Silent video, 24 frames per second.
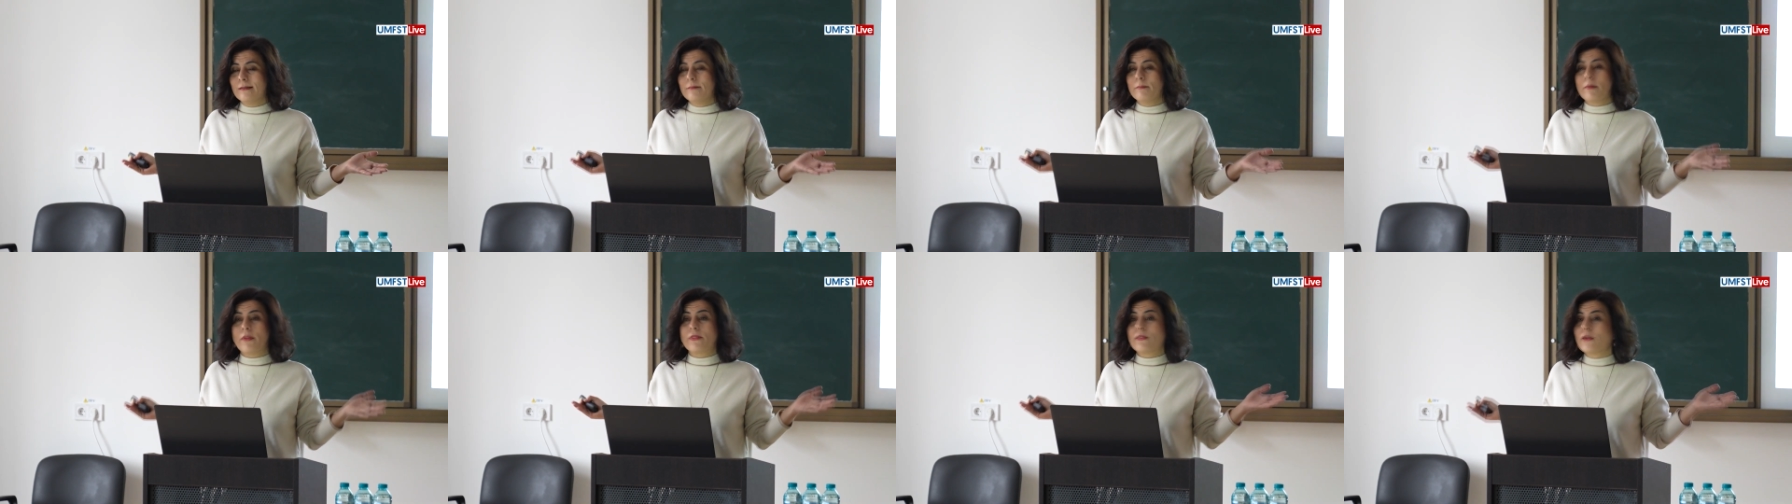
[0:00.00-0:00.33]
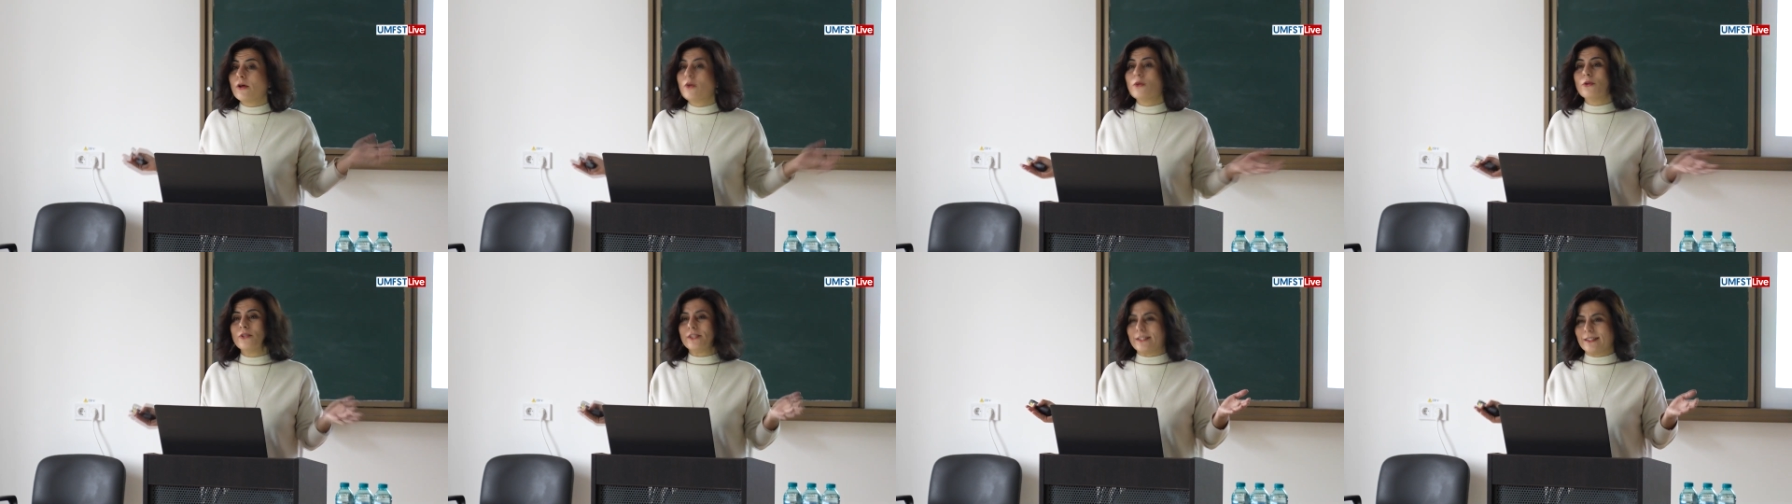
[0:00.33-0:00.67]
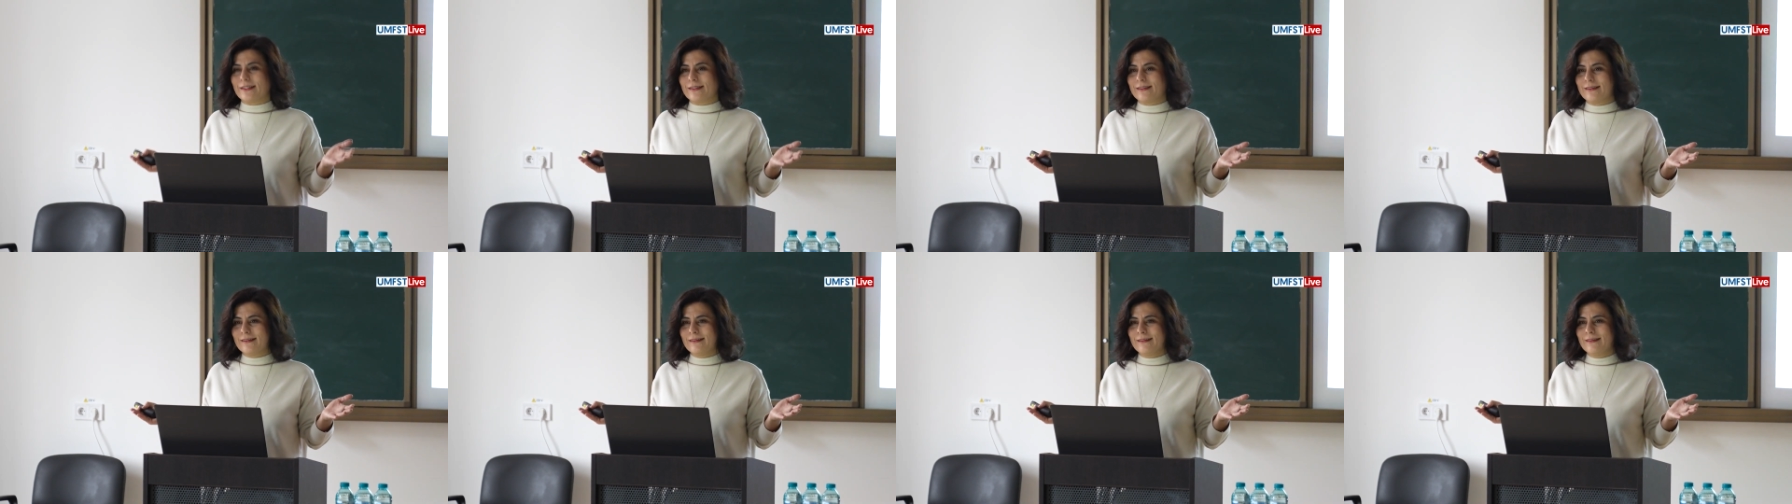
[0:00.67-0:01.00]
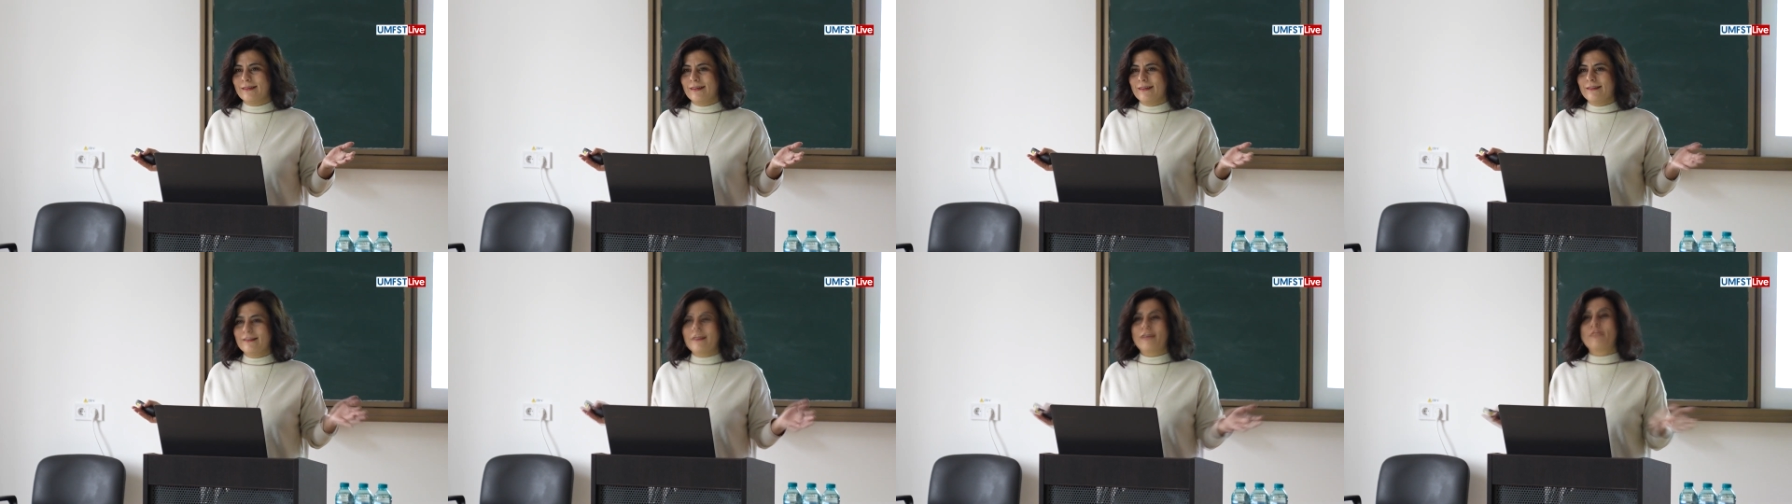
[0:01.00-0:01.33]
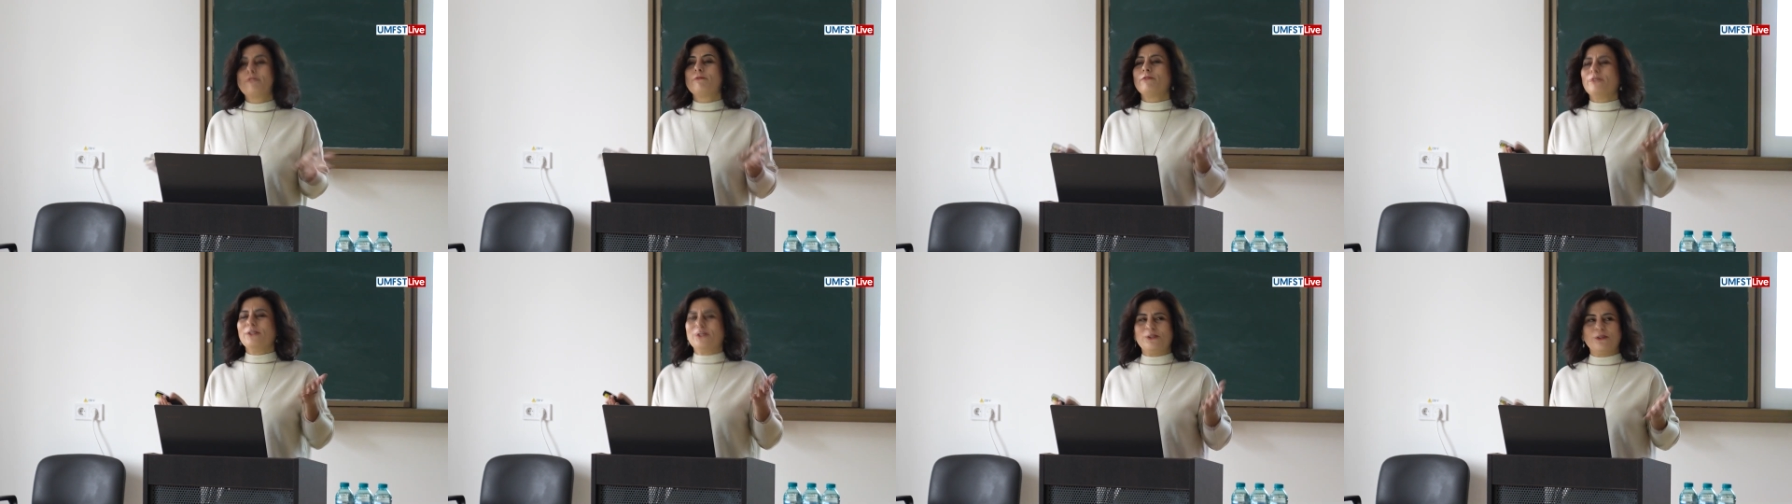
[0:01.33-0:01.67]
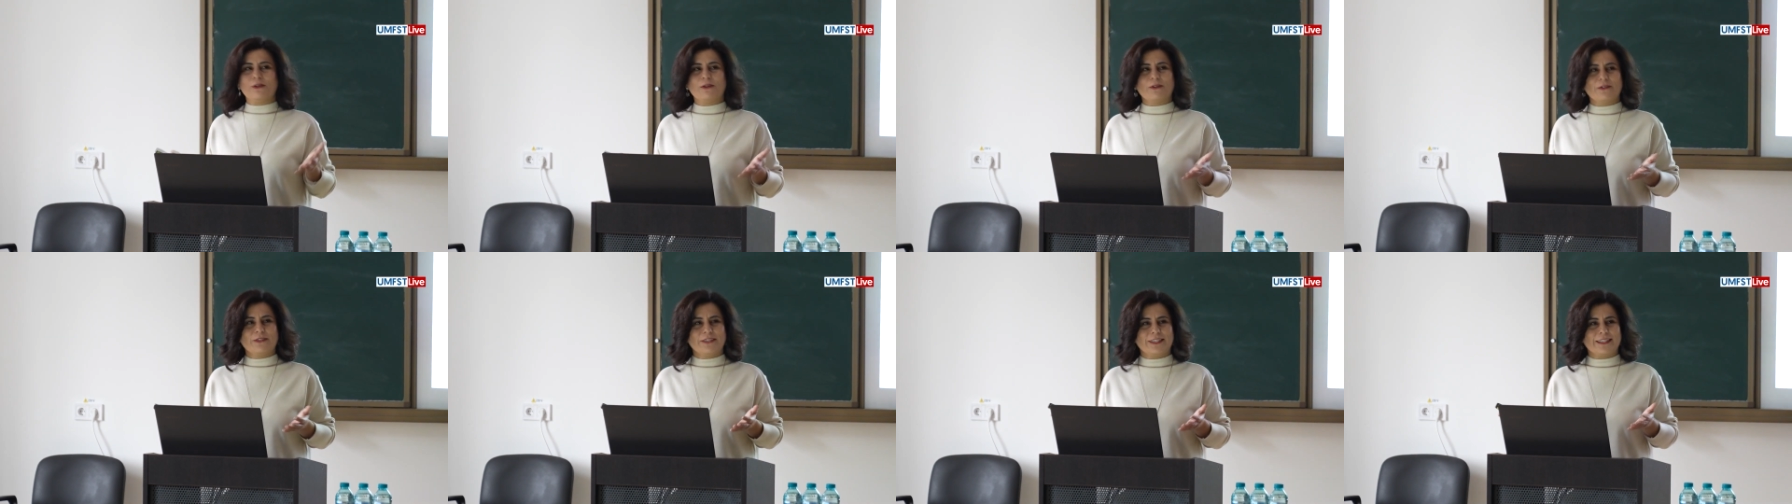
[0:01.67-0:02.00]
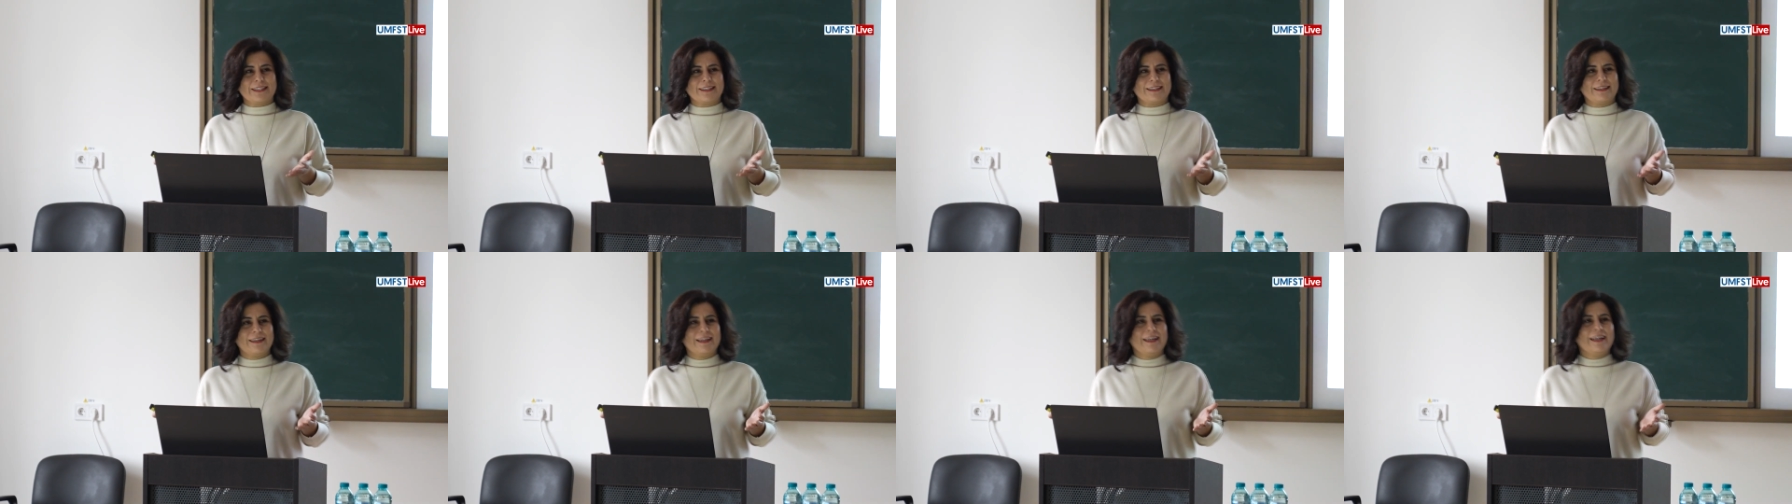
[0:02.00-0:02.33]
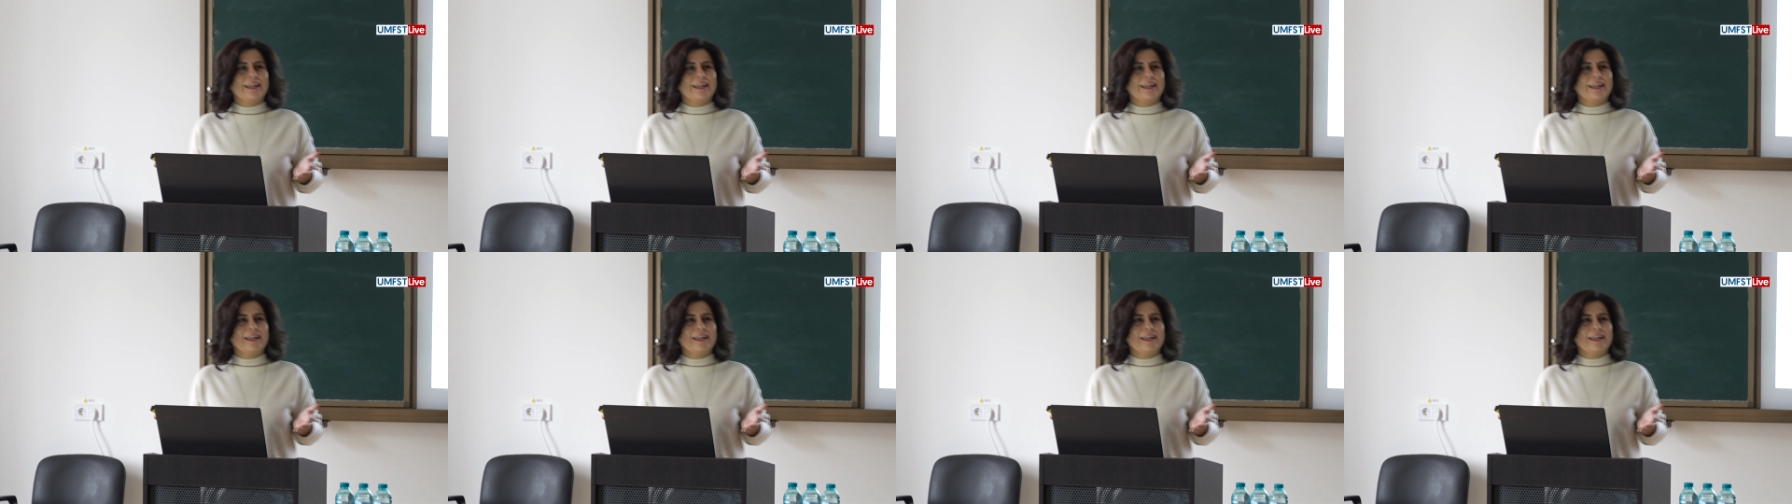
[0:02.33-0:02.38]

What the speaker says: pathologic, not physiologic.